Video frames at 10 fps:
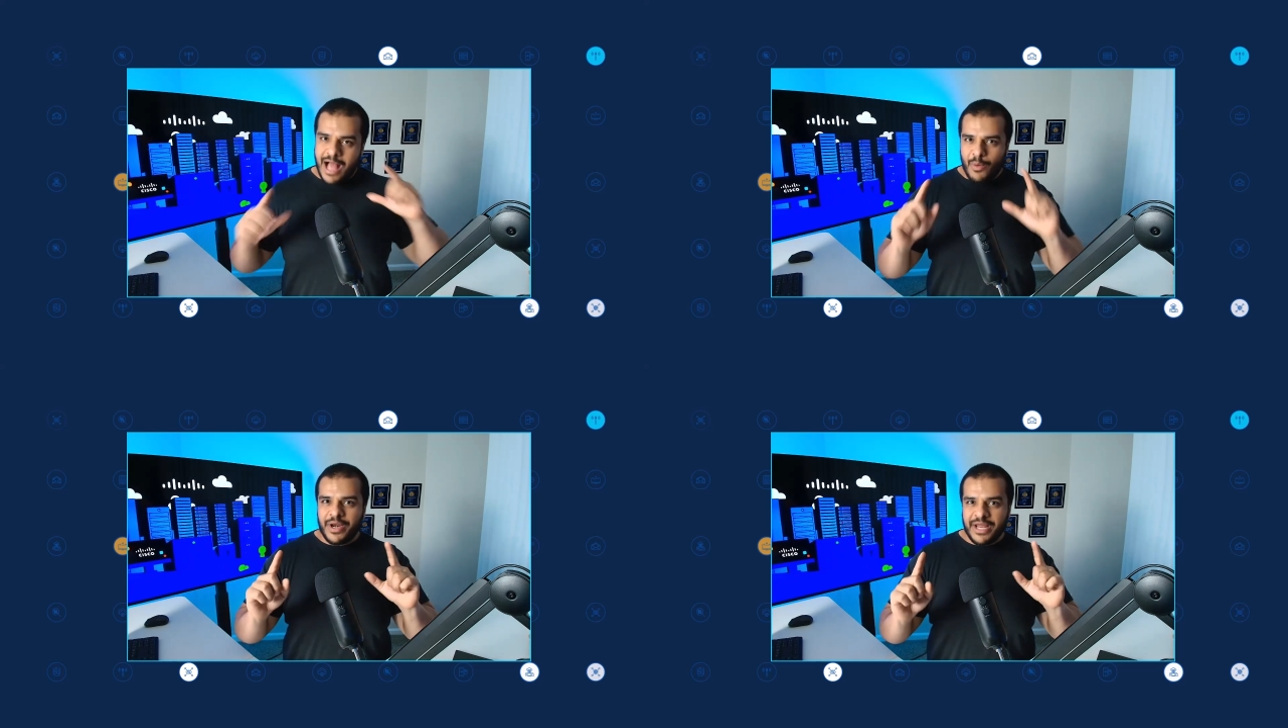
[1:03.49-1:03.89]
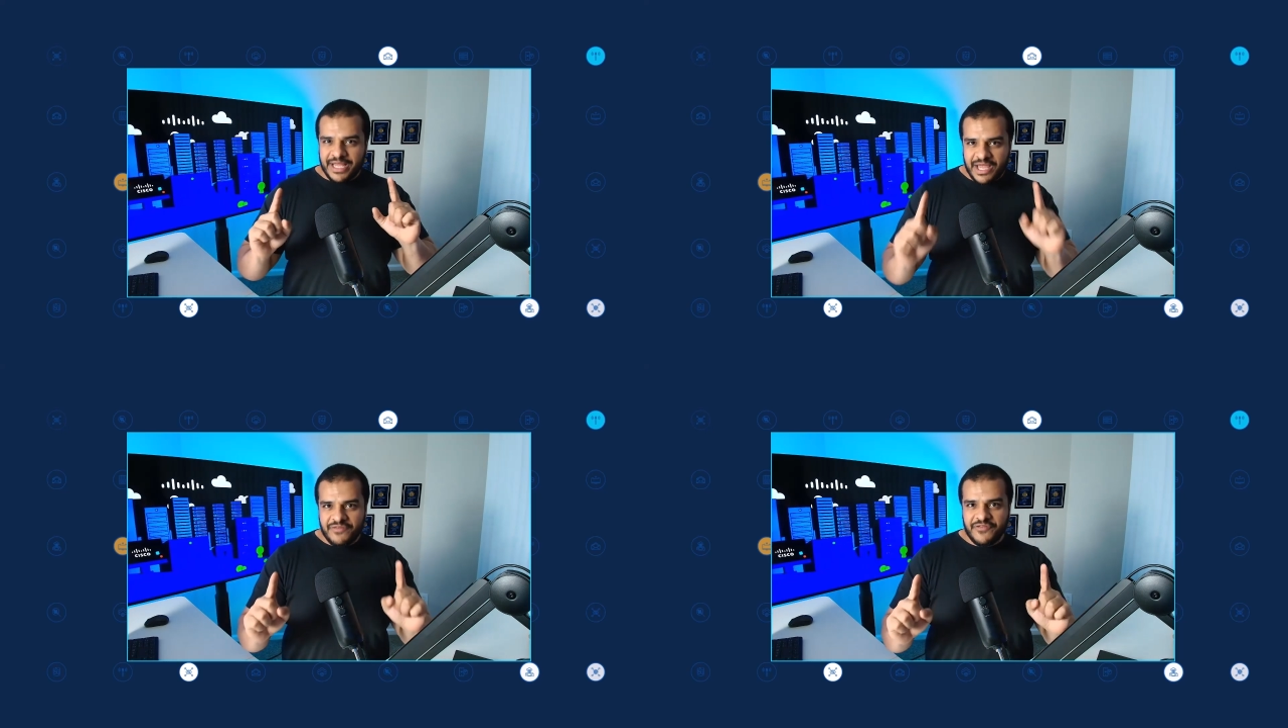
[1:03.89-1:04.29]
I want to
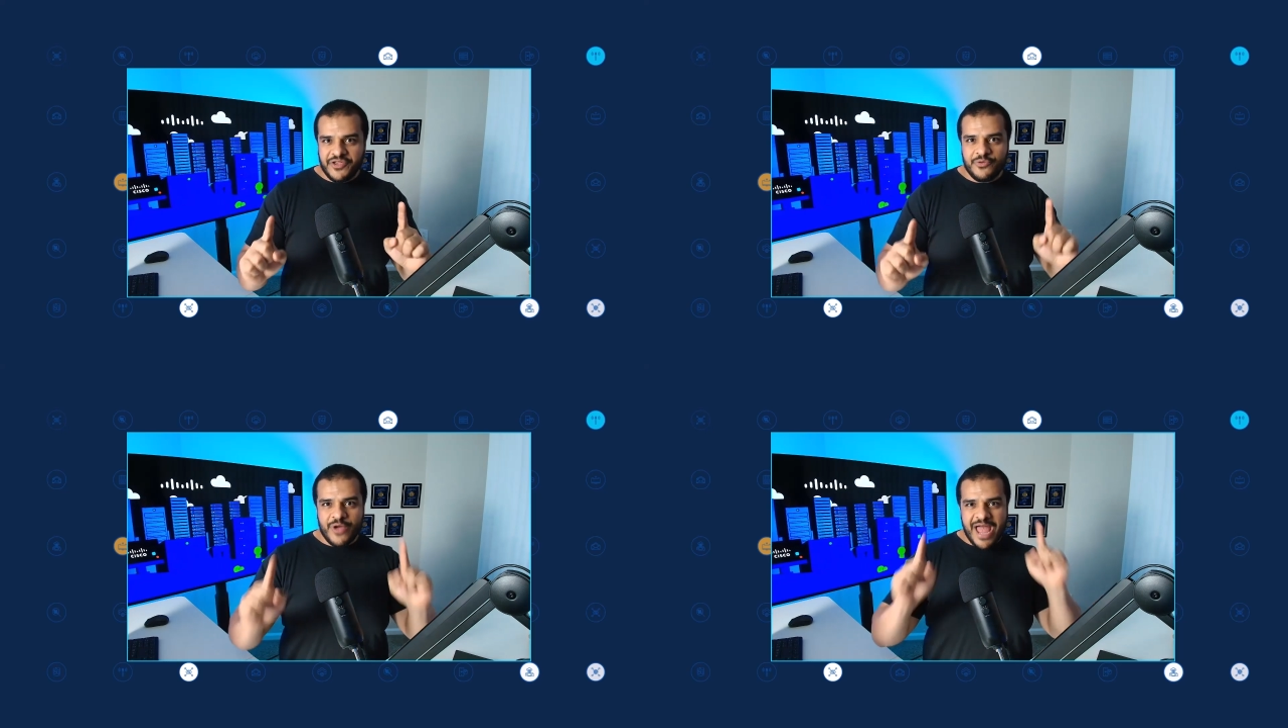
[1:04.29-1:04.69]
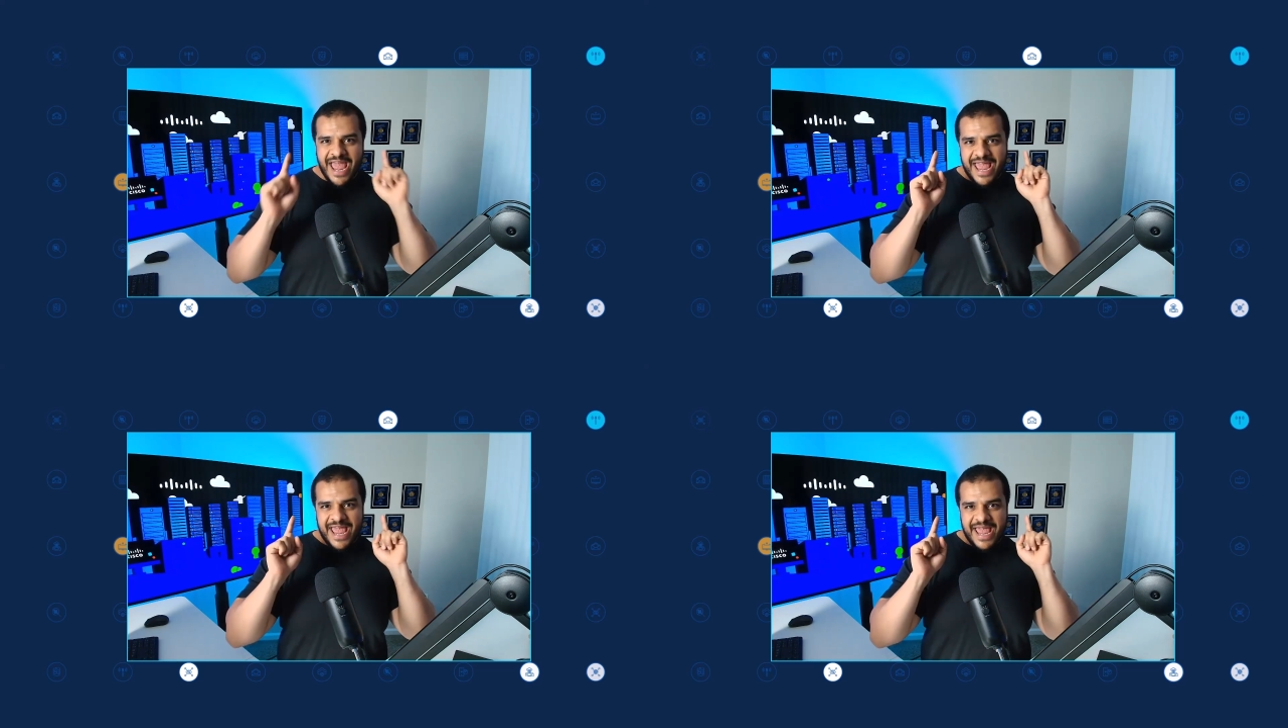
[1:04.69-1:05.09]
give you
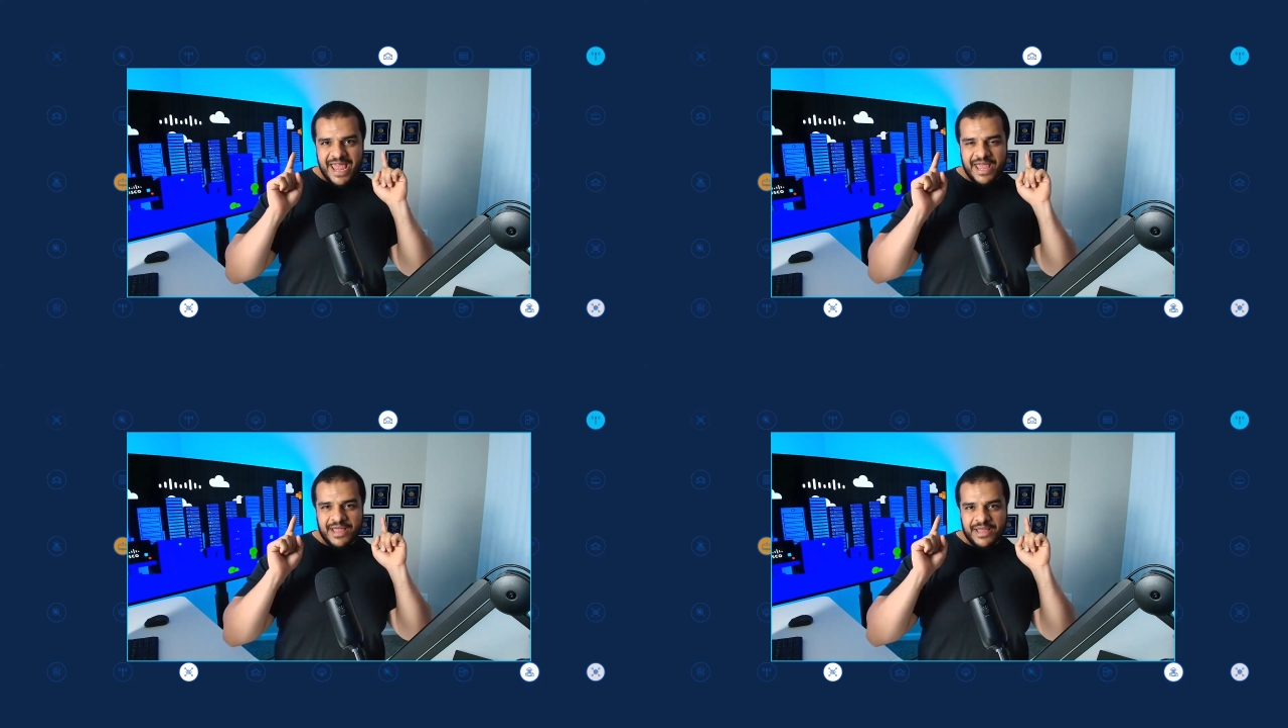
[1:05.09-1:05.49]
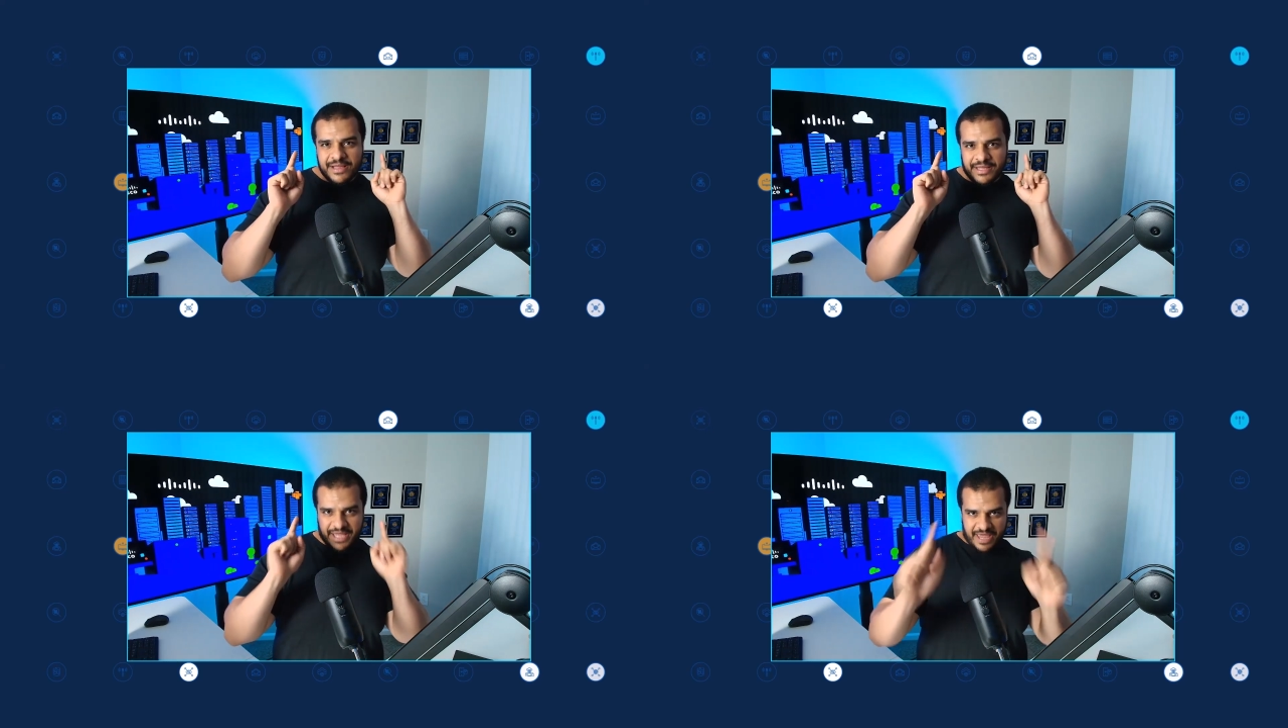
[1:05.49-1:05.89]
a
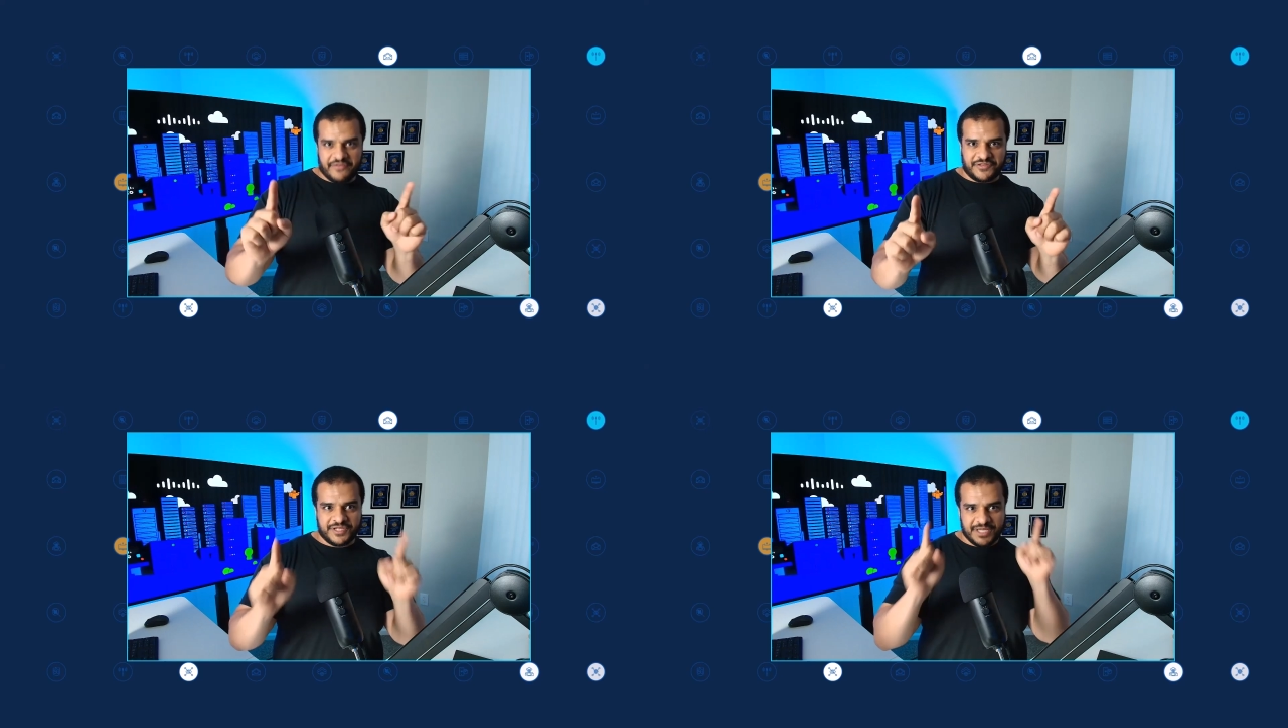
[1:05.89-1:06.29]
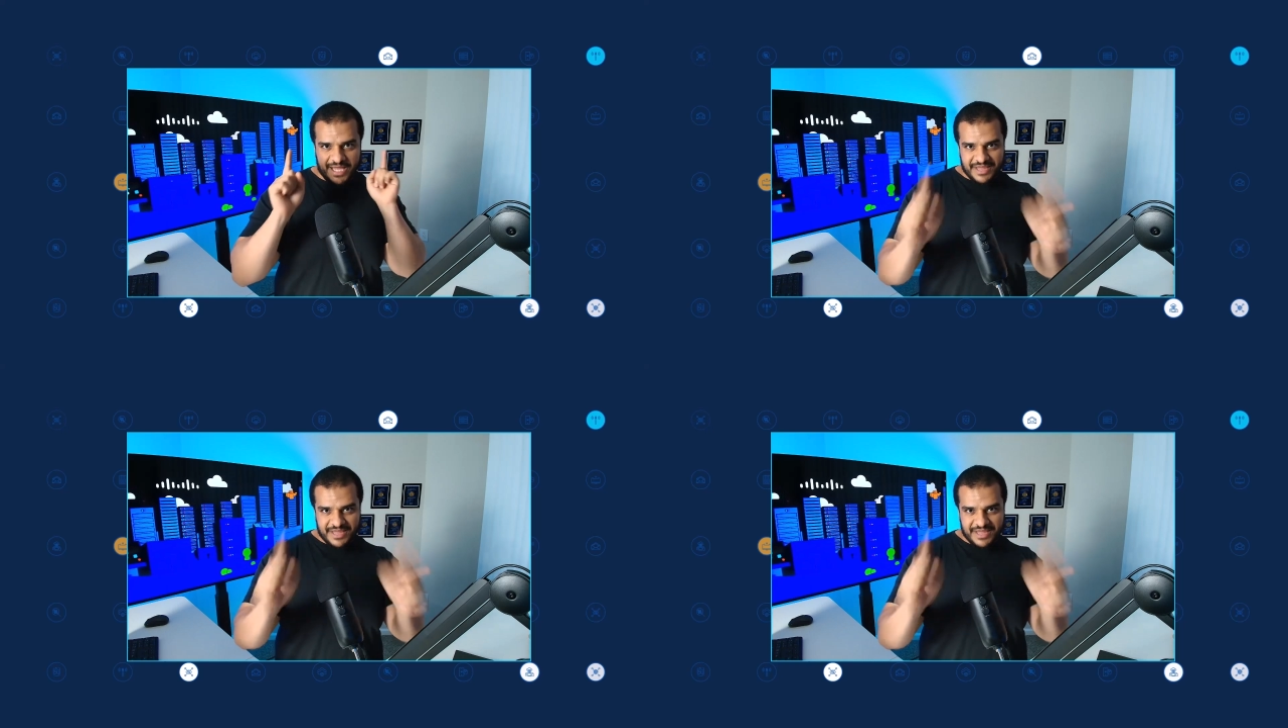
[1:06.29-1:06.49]
gift.